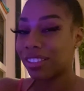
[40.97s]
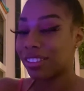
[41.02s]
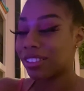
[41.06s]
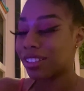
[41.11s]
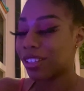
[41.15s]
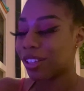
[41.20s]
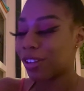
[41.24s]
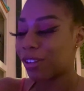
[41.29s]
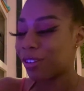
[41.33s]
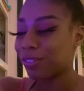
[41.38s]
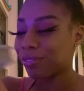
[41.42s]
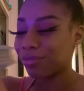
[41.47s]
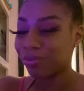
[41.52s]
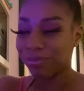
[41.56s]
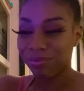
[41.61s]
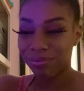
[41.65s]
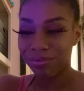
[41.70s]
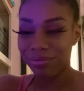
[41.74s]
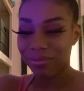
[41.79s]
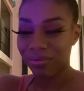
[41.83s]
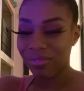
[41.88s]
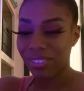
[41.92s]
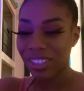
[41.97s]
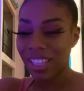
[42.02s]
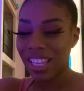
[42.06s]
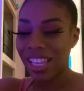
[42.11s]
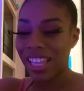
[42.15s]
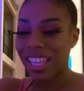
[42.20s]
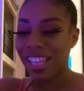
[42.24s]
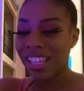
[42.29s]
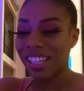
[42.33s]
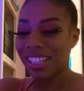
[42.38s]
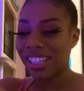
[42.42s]
So
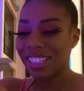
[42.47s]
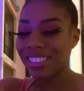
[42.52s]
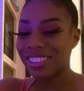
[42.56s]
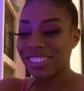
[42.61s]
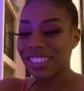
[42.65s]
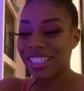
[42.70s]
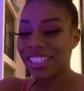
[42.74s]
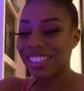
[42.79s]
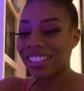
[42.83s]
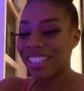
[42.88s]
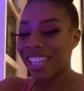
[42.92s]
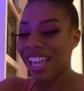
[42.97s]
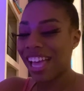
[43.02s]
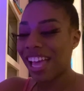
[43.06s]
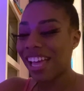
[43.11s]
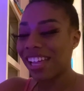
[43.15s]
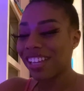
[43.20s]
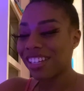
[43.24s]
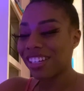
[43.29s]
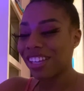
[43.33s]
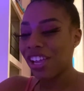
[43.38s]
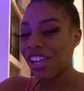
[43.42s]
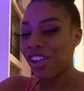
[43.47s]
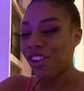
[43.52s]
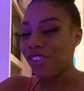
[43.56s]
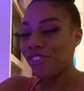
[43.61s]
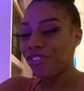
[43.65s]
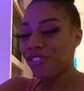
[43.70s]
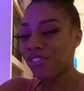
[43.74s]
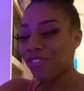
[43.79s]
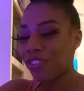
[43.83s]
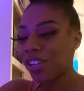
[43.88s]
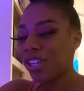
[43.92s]
let's get that
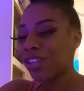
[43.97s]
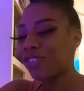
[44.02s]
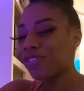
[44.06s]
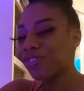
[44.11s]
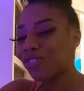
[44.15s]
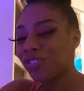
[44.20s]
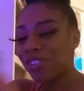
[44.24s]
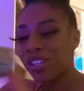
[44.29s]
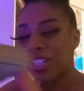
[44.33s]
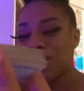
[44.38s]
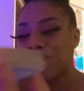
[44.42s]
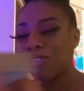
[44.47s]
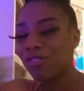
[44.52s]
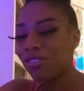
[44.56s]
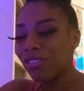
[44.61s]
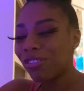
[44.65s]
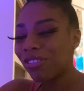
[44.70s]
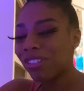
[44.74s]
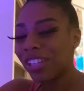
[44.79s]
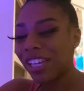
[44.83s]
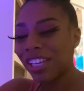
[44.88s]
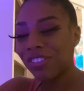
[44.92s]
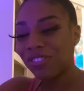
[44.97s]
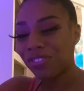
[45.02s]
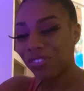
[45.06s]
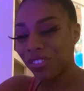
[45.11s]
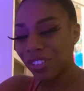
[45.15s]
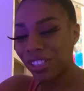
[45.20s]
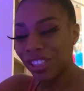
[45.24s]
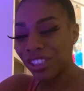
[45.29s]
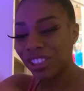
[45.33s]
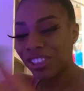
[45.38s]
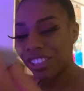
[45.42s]
free. Who don't like
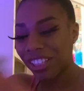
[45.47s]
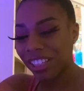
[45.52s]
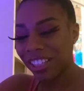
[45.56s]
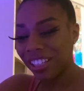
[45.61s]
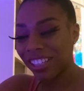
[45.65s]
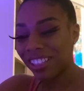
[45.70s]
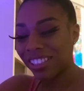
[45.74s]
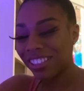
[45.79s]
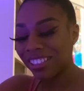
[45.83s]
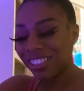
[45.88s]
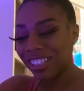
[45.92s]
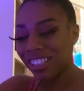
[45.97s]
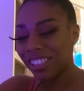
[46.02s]
free shit?